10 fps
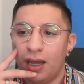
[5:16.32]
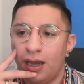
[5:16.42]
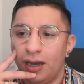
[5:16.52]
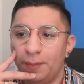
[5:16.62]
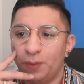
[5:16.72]

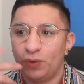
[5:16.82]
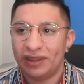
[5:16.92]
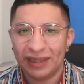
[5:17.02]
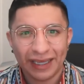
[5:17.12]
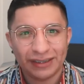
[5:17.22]

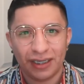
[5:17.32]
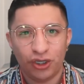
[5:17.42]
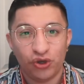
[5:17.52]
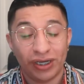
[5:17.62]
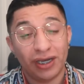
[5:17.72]
With
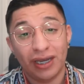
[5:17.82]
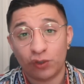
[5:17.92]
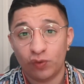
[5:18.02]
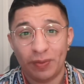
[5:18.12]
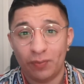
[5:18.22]
LinkedIn, you can
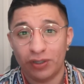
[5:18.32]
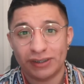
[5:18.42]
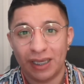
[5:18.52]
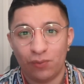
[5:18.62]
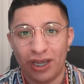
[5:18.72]
connect with people the
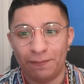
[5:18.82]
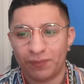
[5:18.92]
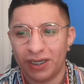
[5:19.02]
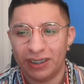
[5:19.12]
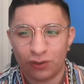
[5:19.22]
same way.
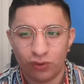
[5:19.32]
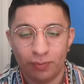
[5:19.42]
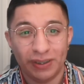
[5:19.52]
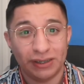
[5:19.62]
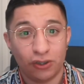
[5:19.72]
Connect
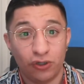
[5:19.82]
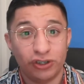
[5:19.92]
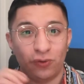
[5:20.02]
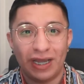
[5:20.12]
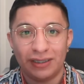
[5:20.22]
with business owners
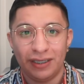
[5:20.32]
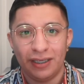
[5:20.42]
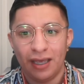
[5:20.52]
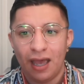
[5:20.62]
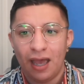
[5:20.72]

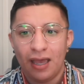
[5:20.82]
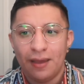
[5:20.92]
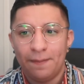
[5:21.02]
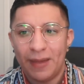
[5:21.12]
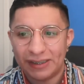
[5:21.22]
directly,
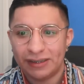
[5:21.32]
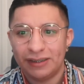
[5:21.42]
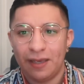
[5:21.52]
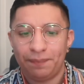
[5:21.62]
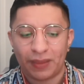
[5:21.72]
message
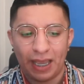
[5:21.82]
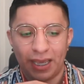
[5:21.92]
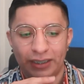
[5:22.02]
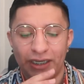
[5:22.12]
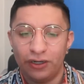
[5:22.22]
them,
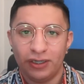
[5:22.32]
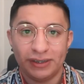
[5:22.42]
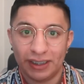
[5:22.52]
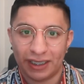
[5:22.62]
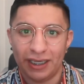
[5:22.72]
and here
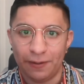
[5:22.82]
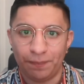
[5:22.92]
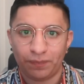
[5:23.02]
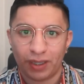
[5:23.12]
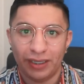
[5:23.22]
is the key.
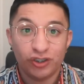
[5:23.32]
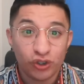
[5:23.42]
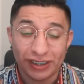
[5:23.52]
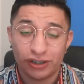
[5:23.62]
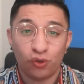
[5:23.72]

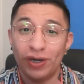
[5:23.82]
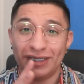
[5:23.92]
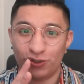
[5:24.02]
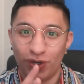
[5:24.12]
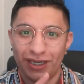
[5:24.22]
It's
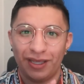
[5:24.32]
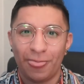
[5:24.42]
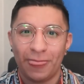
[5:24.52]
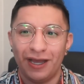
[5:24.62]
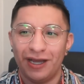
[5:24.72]
2020.
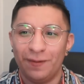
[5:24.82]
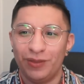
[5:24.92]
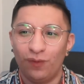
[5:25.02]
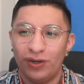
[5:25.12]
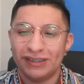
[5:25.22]

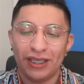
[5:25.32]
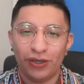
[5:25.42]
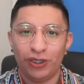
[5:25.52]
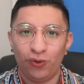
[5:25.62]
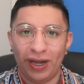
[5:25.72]
The worst thing
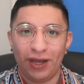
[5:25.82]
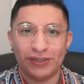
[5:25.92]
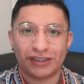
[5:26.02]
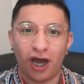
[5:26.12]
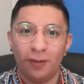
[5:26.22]
you can do right now
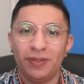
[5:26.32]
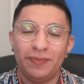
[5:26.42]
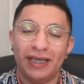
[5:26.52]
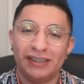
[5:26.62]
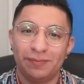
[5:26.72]
is copy
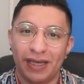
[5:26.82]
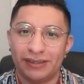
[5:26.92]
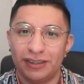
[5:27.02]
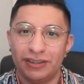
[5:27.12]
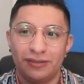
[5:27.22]
paste
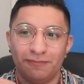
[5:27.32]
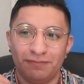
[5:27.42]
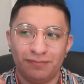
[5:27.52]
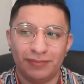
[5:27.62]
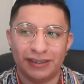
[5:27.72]
message
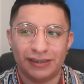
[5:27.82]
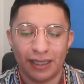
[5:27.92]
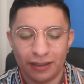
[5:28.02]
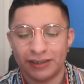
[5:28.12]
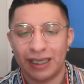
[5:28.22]
and
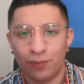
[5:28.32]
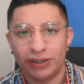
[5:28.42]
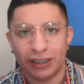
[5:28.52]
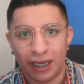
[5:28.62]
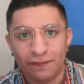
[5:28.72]
send the same
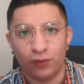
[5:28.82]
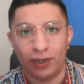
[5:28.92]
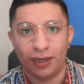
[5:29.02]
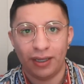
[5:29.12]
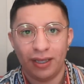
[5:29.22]
one to
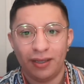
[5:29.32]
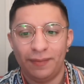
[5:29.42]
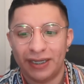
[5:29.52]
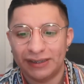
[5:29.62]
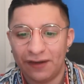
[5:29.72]
everyone,
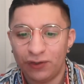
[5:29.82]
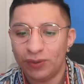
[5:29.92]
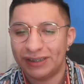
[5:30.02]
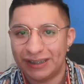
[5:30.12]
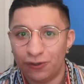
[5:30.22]
because
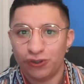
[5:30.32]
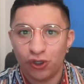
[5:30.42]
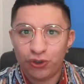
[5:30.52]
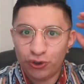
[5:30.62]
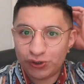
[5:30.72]
everyone is still
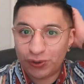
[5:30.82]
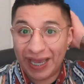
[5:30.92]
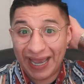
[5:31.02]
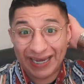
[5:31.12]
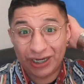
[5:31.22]
so used to
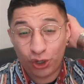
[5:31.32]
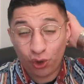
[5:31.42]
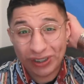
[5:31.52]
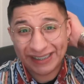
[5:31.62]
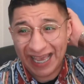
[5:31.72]
that, and it
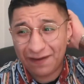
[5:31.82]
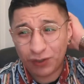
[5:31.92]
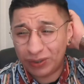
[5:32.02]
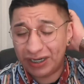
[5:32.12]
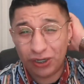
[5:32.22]
annoys
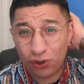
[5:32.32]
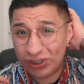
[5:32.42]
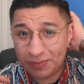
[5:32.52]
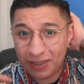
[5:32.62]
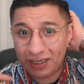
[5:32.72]
everyone. It
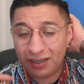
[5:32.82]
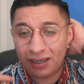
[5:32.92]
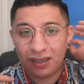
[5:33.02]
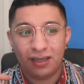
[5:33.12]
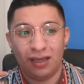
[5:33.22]
annoys me,
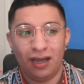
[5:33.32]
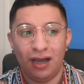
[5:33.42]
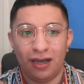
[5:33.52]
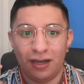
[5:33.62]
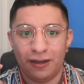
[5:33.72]

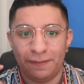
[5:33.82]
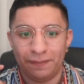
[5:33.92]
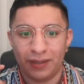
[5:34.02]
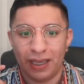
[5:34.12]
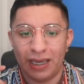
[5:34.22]

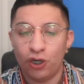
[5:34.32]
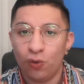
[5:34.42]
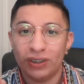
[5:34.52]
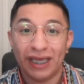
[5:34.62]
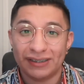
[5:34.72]
and no
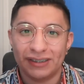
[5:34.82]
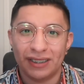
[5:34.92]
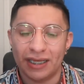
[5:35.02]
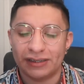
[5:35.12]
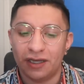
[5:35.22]
one likes to
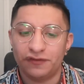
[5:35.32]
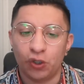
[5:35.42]
see that stuff.